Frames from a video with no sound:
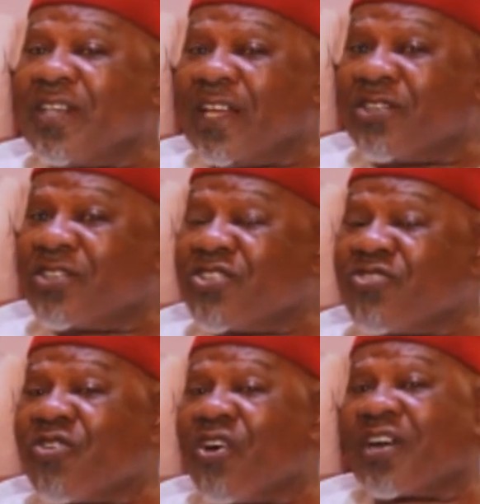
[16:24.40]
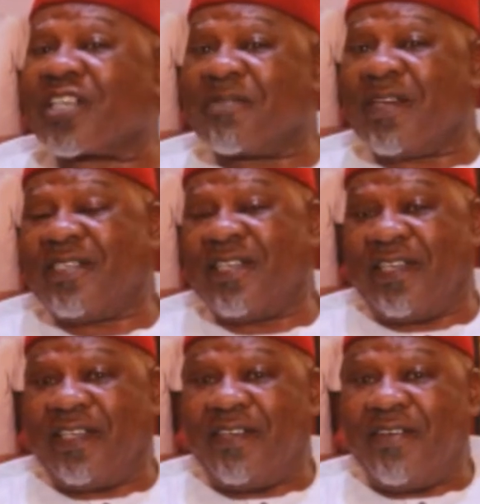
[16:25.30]
doesn't cook on Christmas Day,
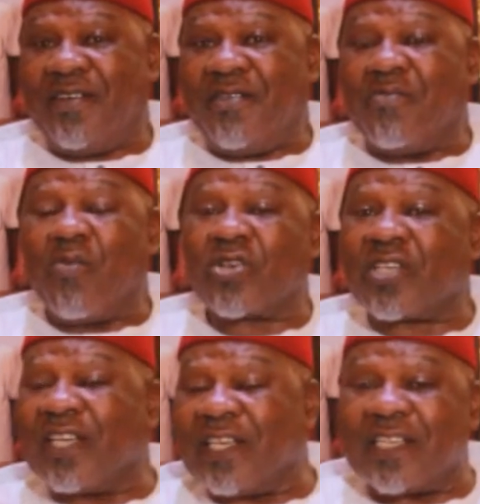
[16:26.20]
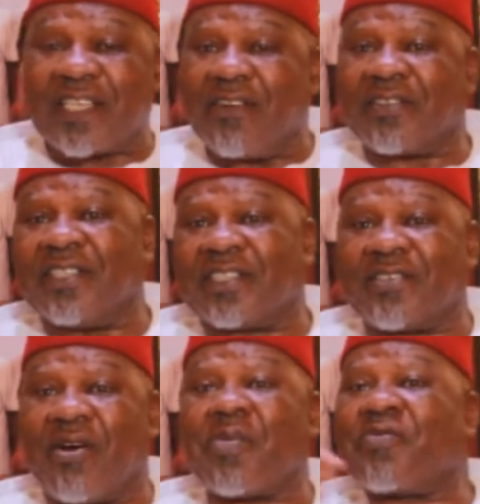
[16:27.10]
mostly in the
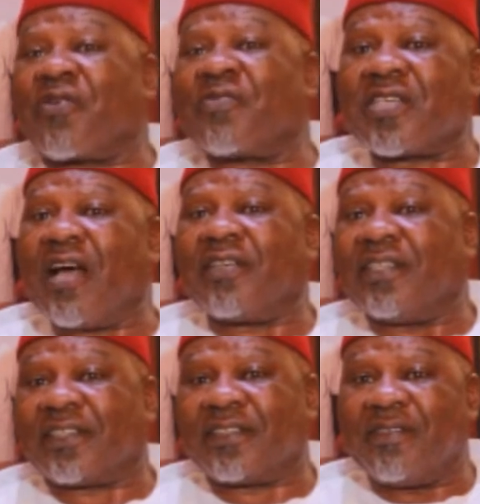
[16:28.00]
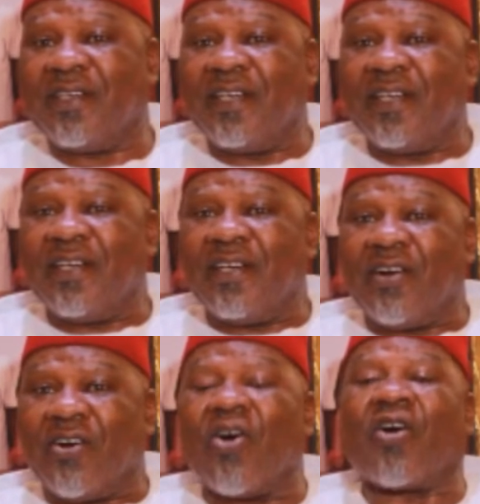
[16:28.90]
Southeast, or people from the Southeast,
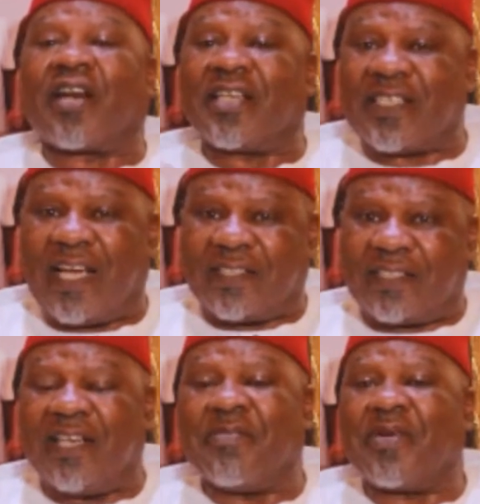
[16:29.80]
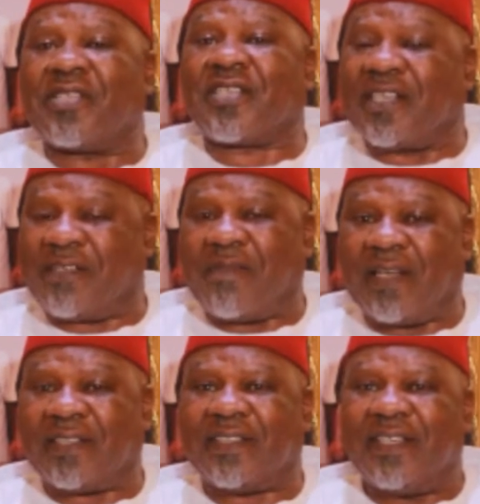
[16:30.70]
or Christians celebrate
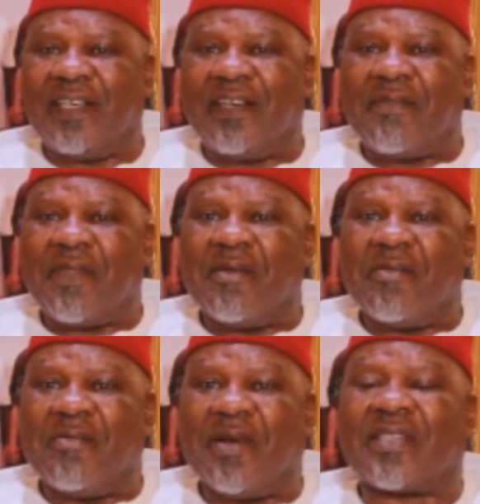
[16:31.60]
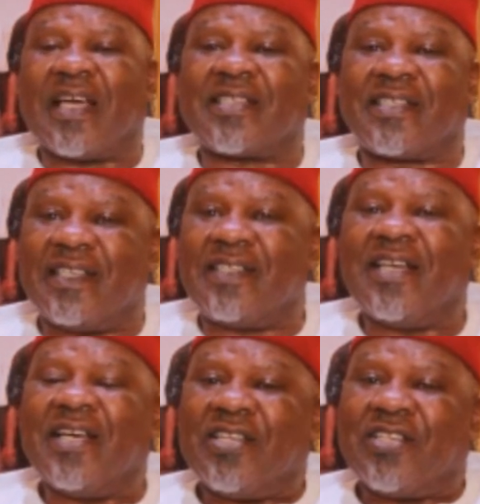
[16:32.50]
Christmas. But I said
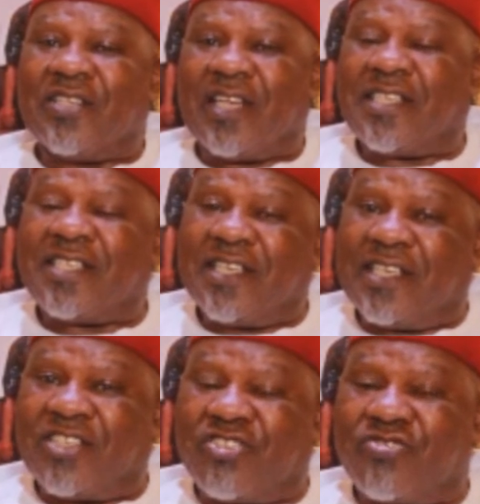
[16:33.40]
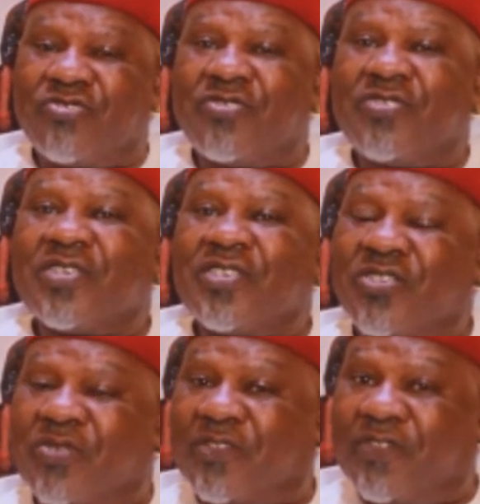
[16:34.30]
1982,
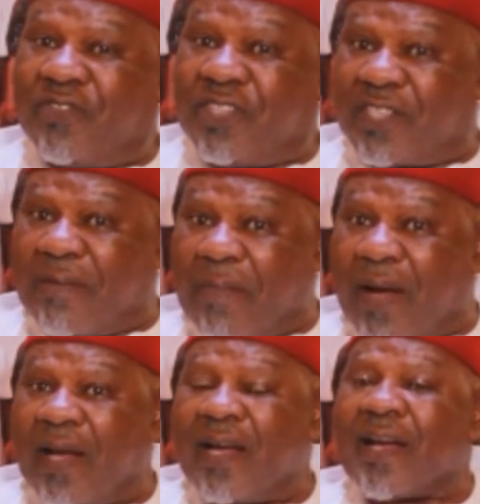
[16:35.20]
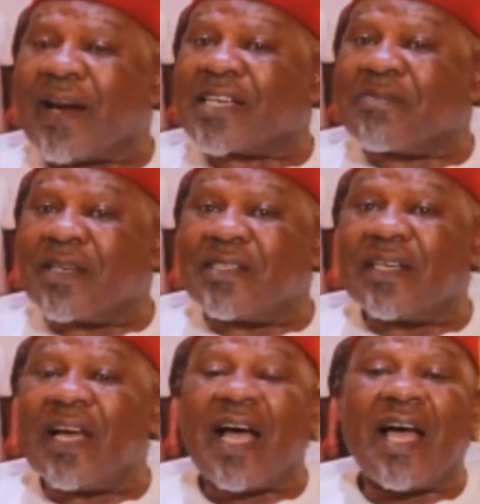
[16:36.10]
25th December, Christmas
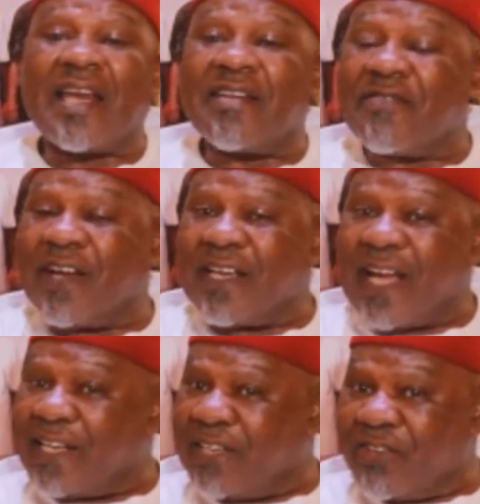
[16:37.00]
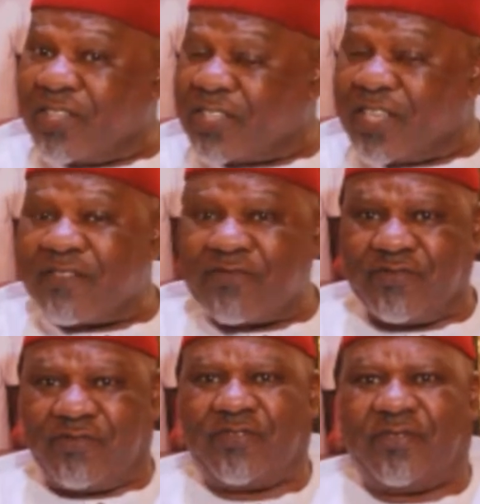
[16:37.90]
Day, I didn't eat any
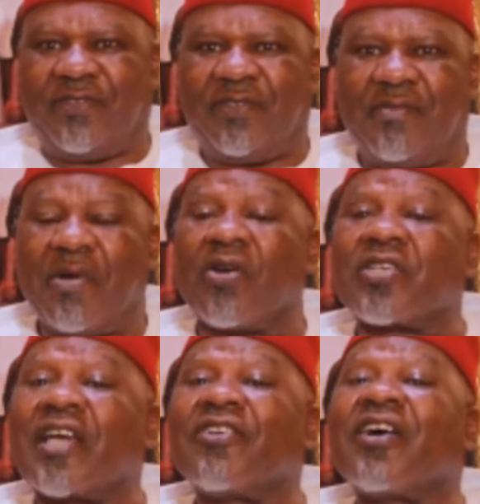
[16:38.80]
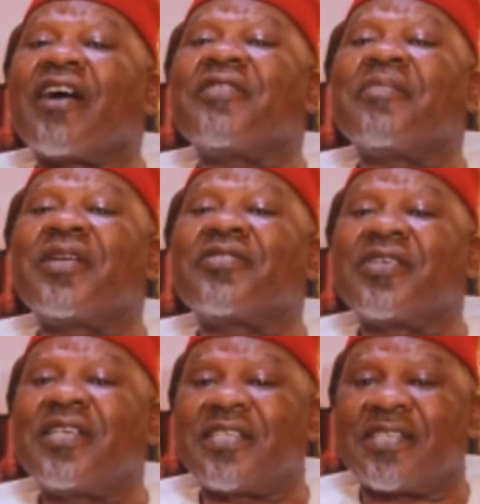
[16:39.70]
food, because I don't have the money to
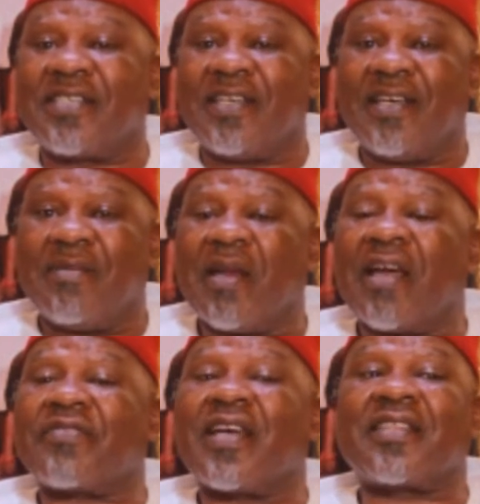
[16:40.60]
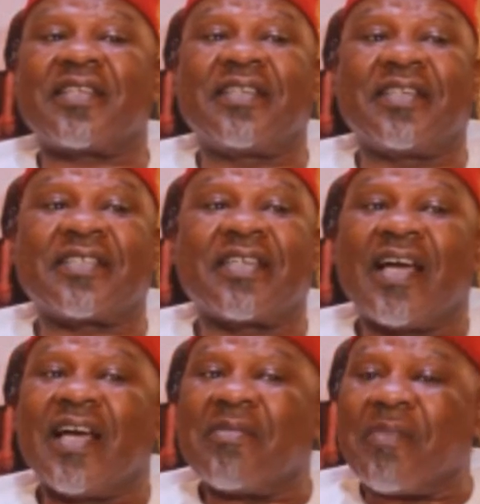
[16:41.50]
eat. But after 3 days,
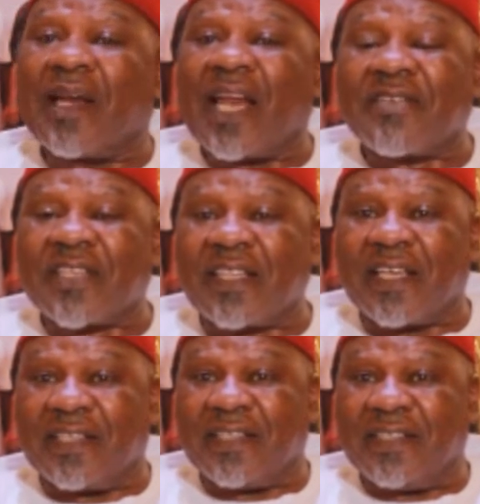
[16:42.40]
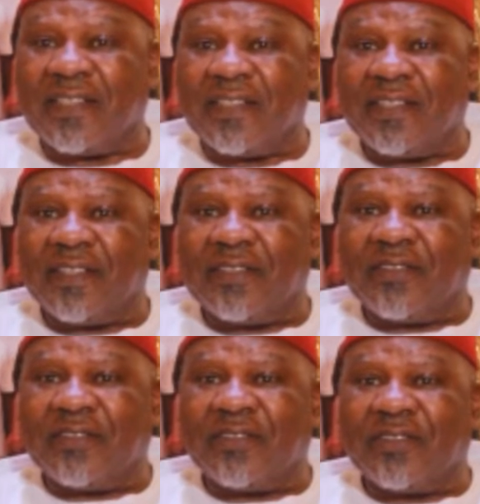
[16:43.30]
my life started.
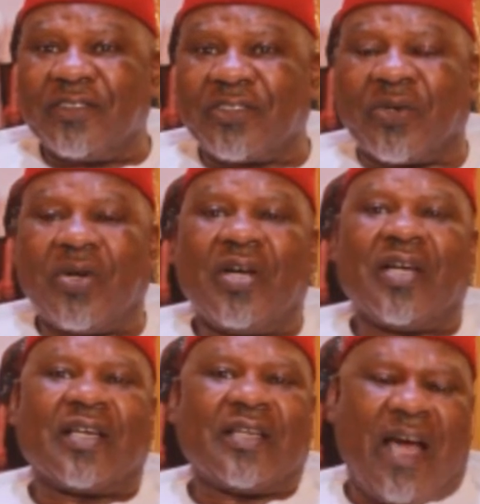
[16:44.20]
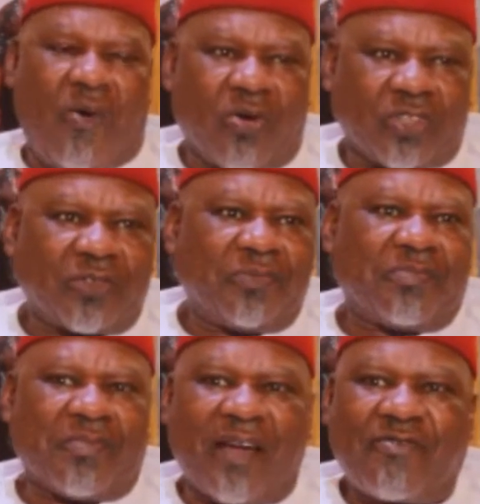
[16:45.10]
So that was
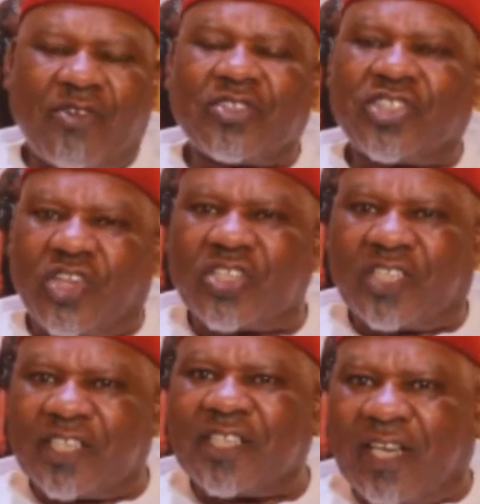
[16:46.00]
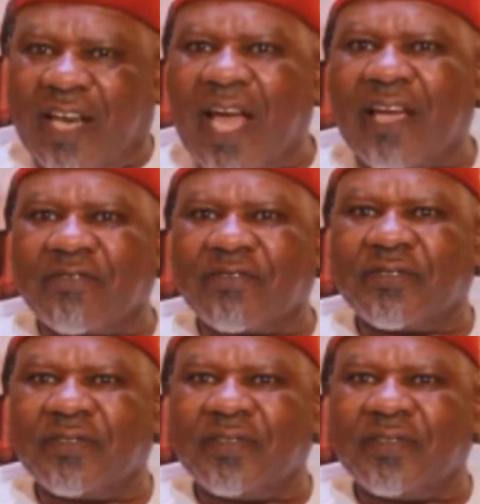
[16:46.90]
my first success in life.